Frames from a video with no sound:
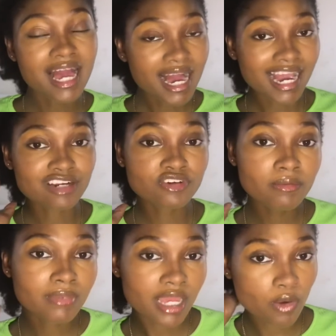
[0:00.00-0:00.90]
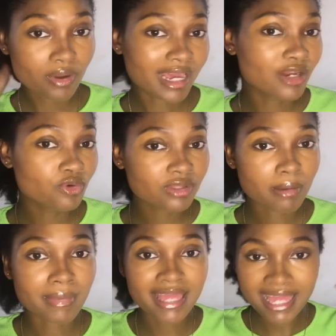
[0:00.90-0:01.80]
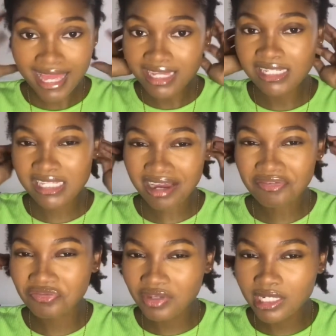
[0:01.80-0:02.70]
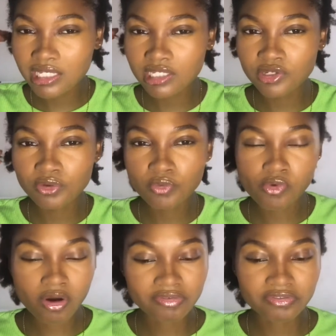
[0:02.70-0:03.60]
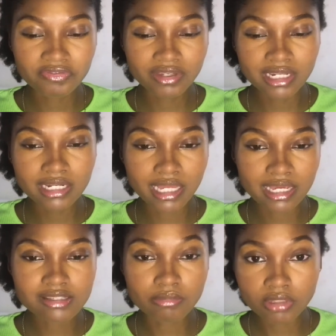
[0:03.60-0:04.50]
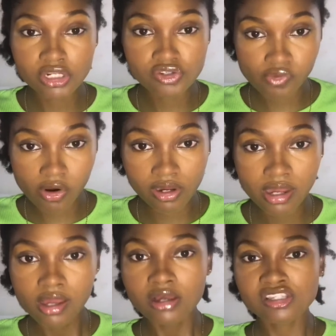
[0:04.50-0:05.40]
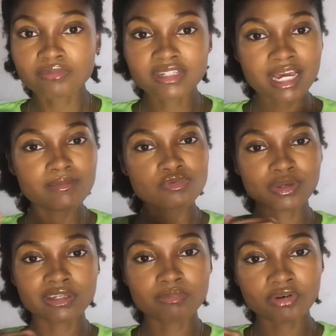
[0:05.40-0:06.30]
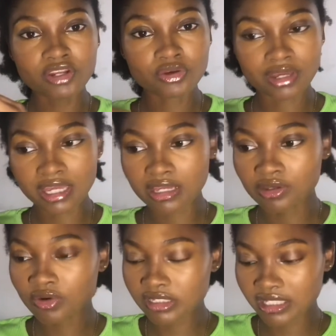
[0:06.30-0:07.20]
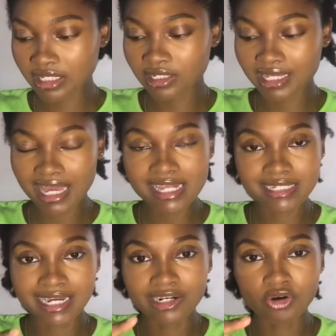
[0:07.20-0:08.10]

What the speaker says: I trim my hair when I know that my ends are feeling rough, feeling like something is wrong. Sometimes when you braid your hair, you notice that the ends are